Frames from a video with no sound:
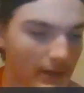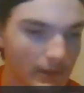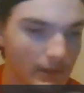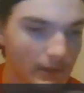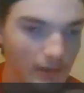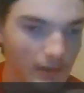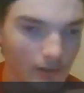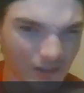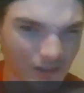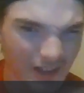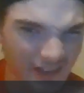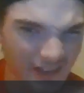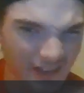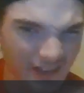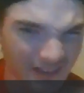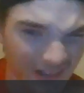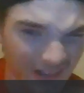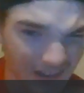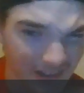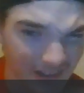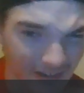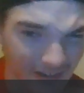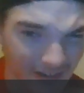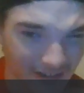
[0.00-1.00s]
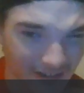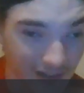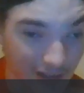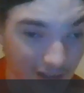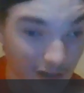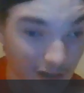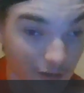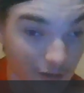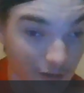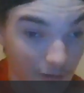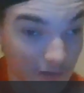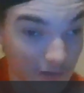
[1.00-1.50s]
mean, the only stinker on
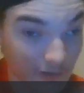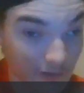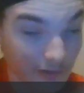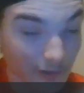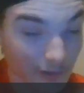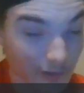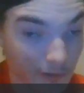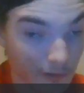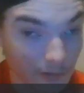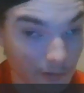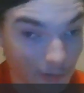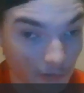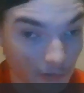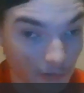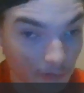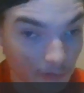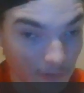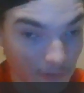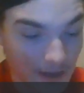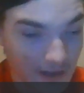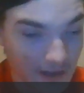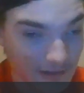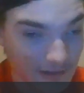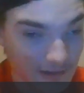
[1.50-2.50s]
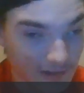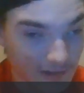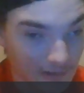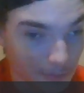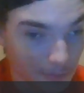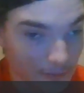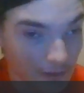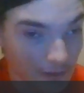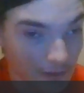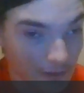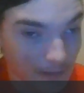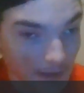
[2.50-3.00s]
here is Girl. At this
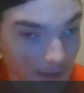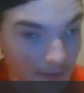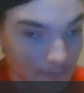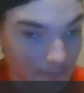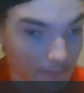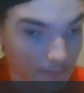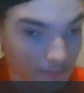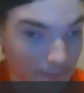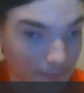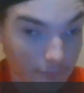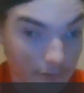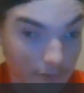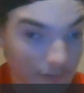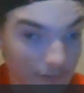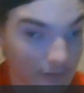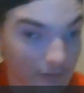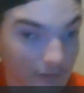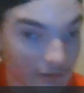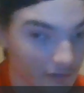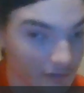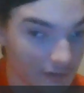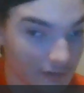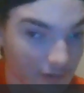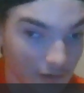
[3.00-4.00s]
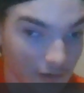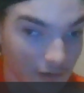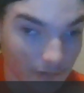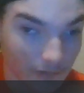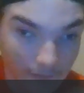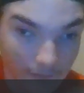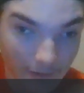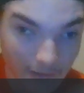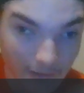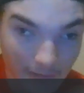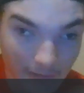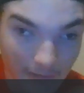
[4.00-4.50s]
point, I really just
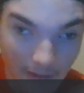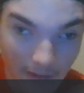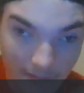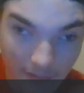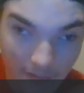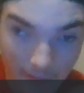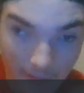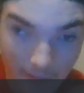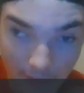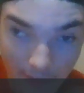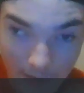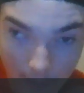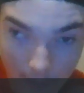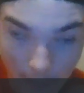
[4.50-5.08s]
don't like that song